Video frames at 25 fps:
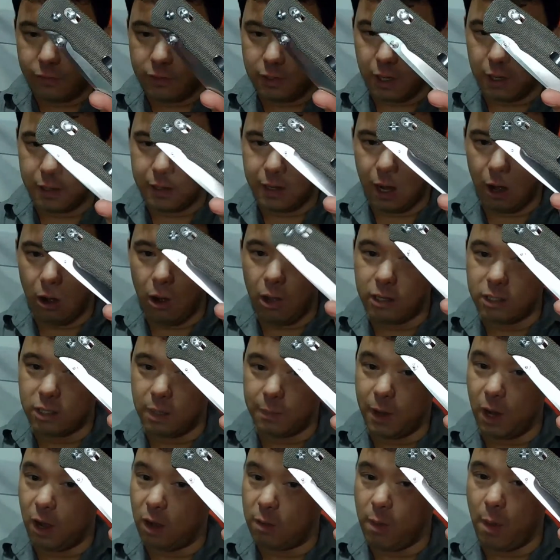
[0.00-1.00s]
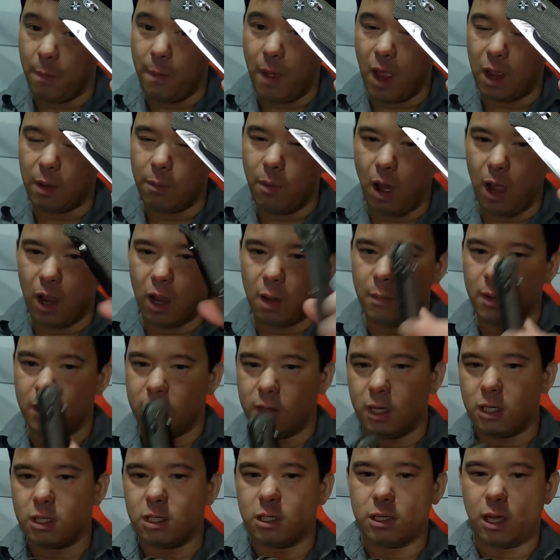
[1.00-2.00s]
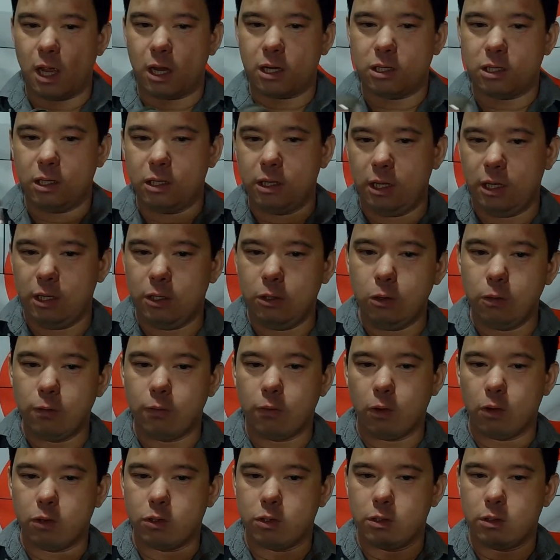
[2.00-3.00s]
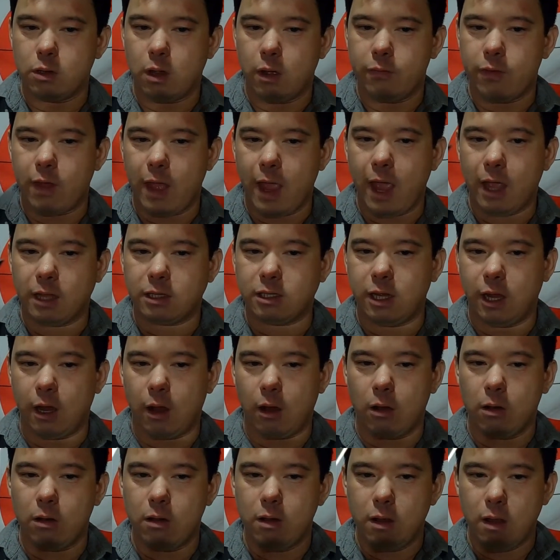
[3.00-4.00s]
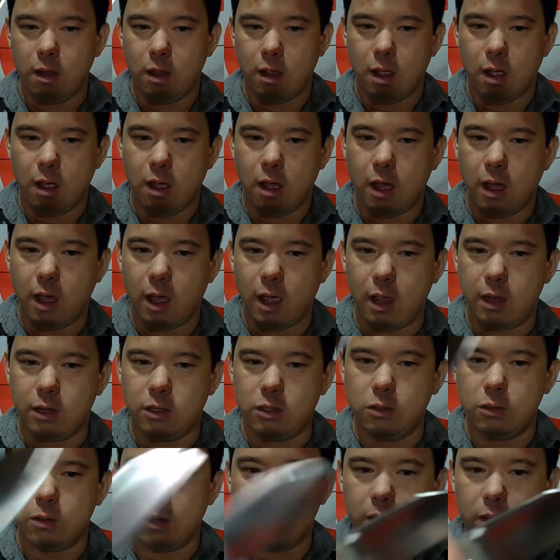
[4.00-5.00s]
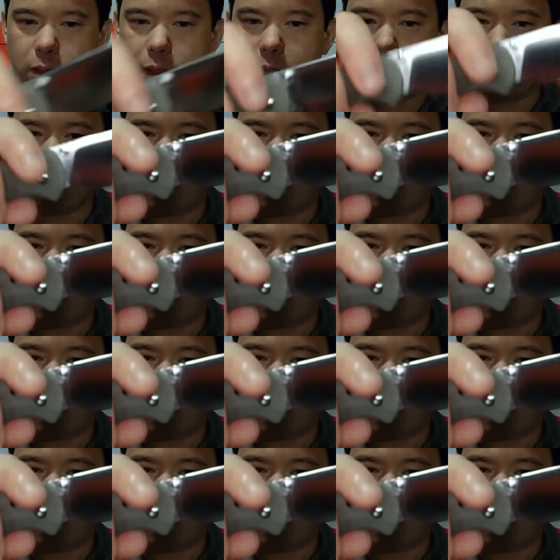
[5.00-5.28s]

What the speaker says: side carry because I'm carrying my back pocket, but this is actually the new version of the Hectare. I do not think